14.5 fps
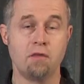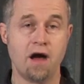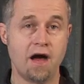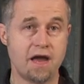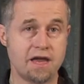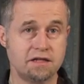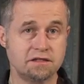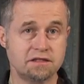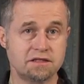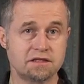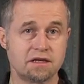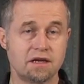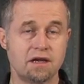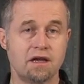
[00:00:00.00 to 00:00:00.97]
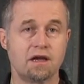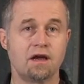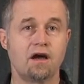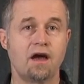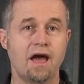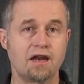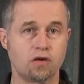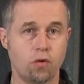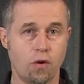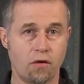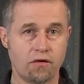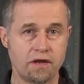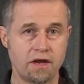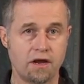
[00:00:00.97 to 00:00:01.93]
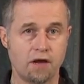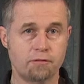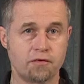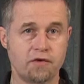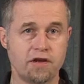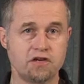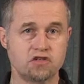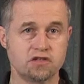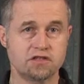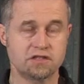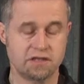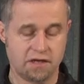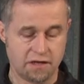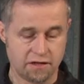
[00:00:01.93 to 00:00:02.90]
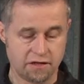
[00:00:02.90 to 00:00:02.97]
mines and quarrying operations,